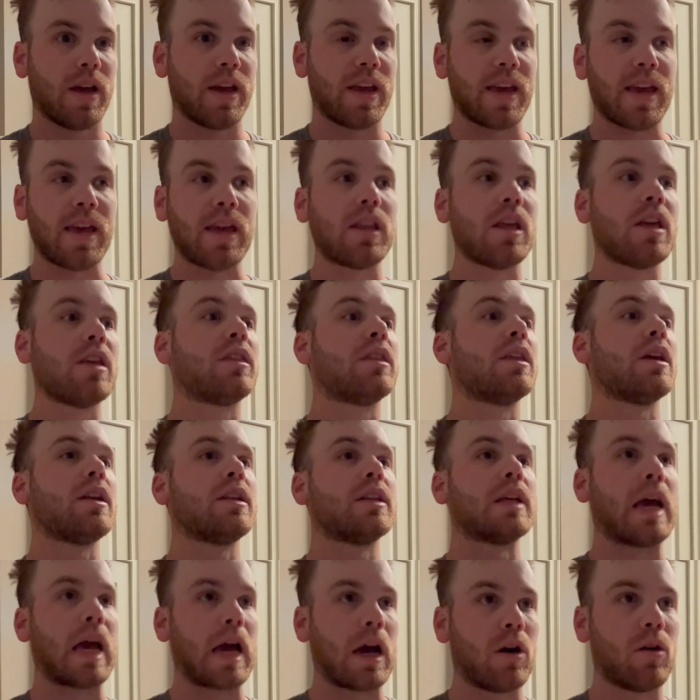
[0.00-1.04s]
anything
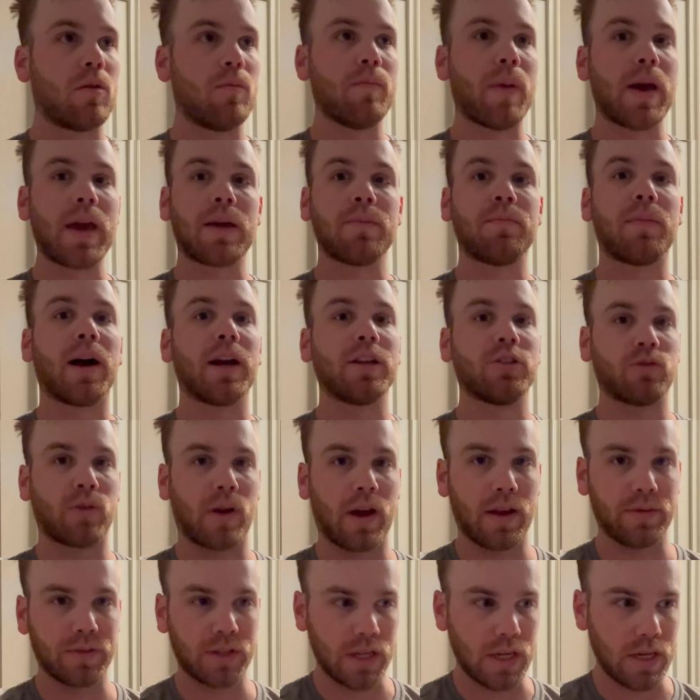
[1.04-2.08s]
to help make my
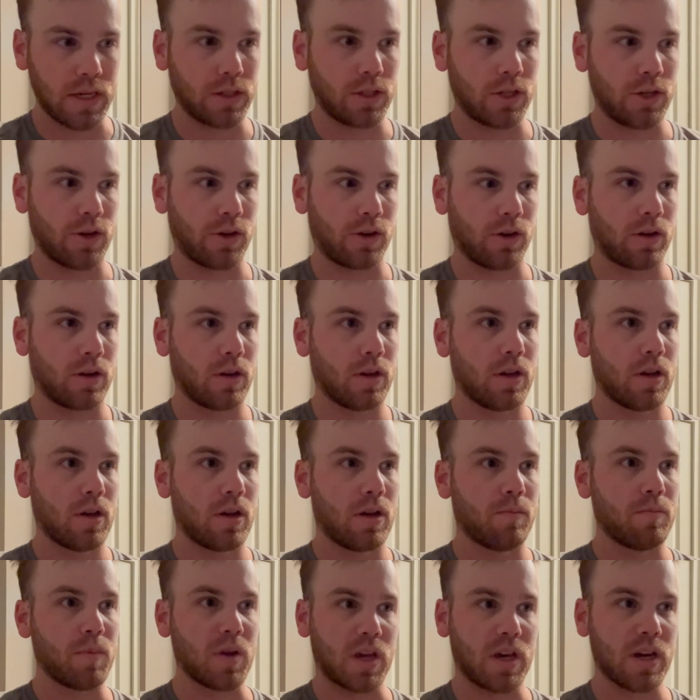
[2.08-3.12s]
drives easier
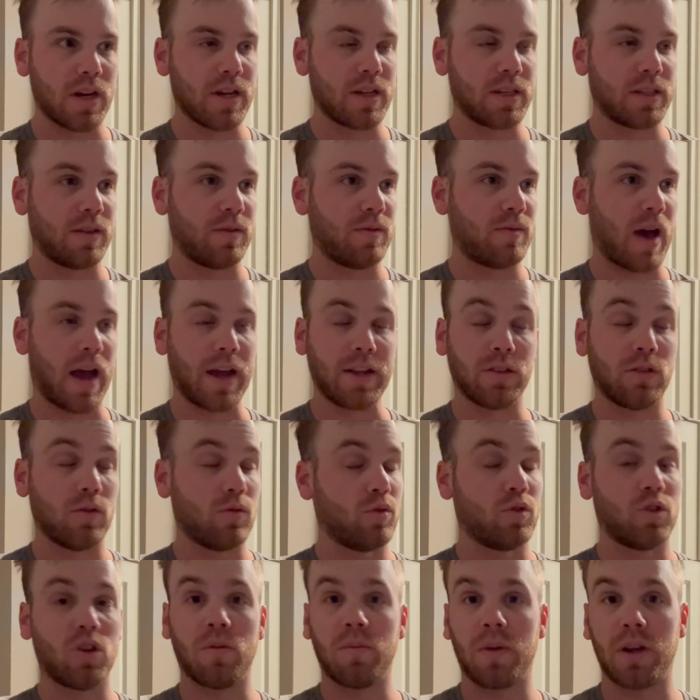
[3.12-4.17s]
because I do
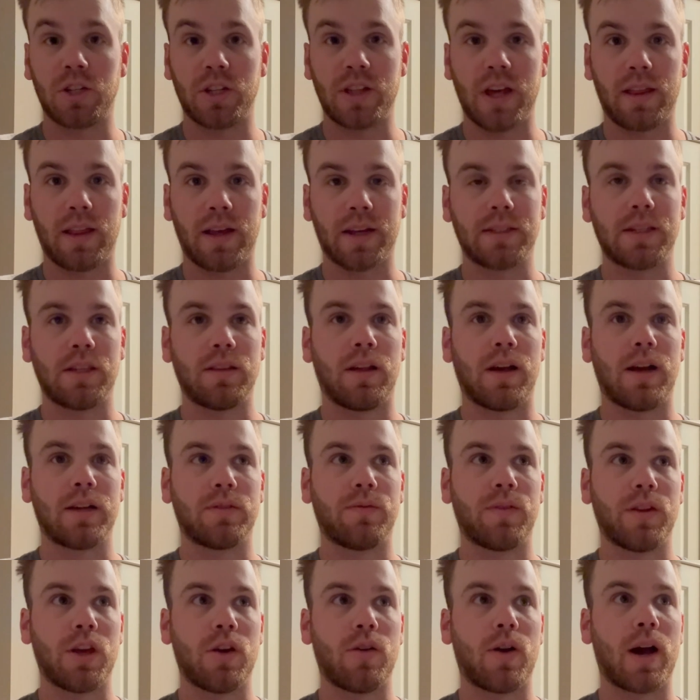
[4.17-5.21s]
so much of that. Like I said in the last
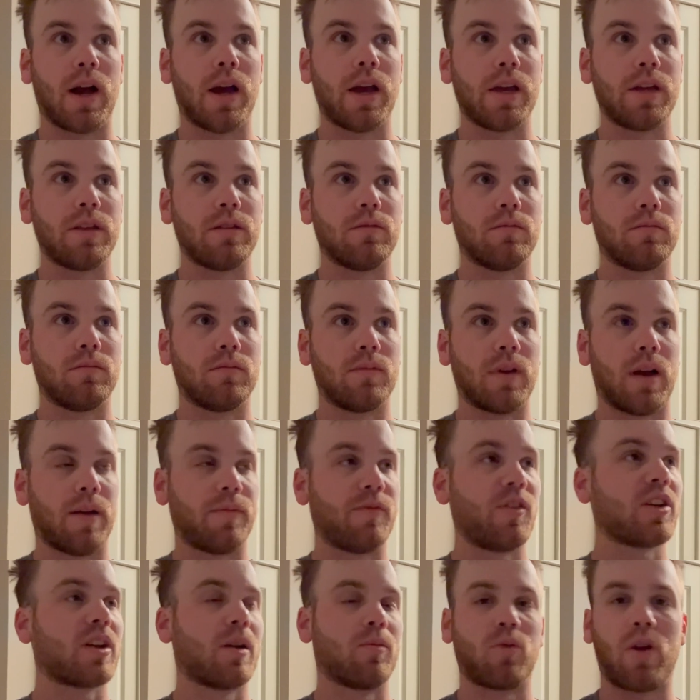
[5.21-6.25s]
video, I
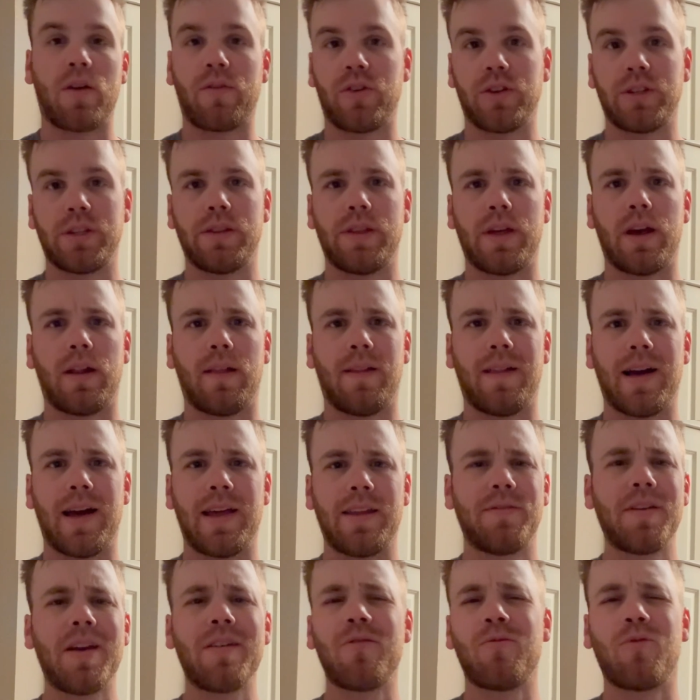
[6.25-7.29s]
feel like I'm referencing that a lot. If
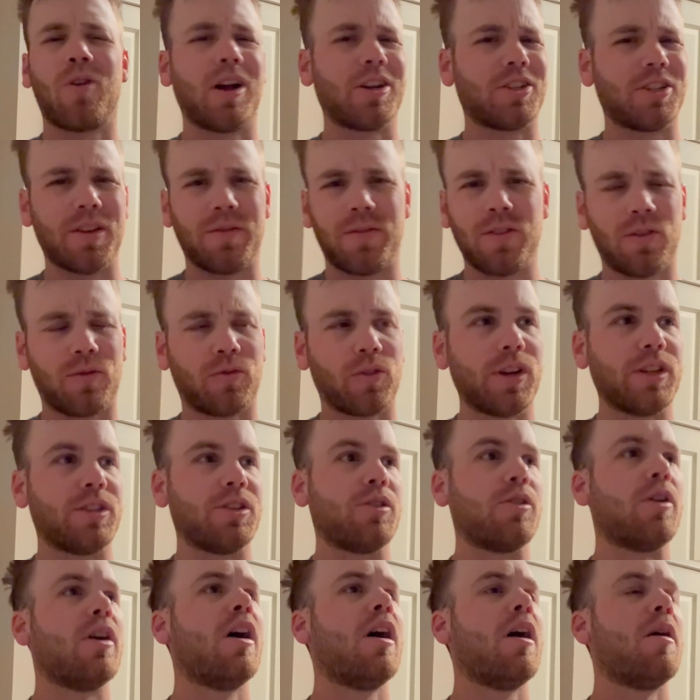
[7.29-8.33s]
you haven't watched it, feel free
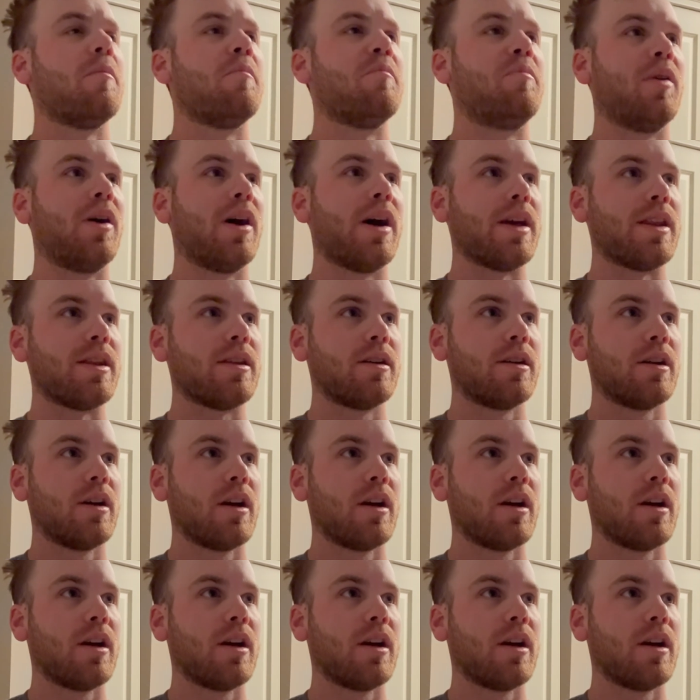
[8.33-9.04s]
to. But